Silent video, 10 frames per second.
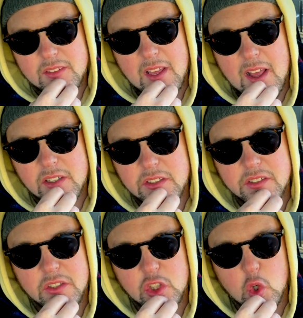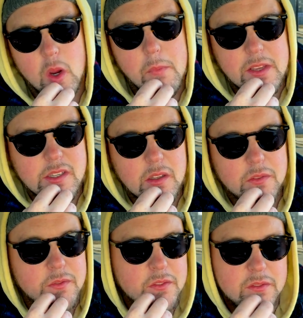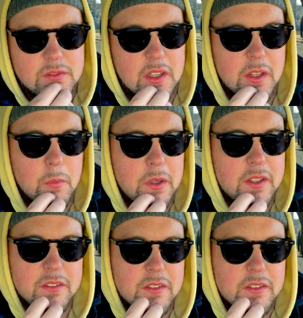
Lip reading: actually just enjoy myself a little bit,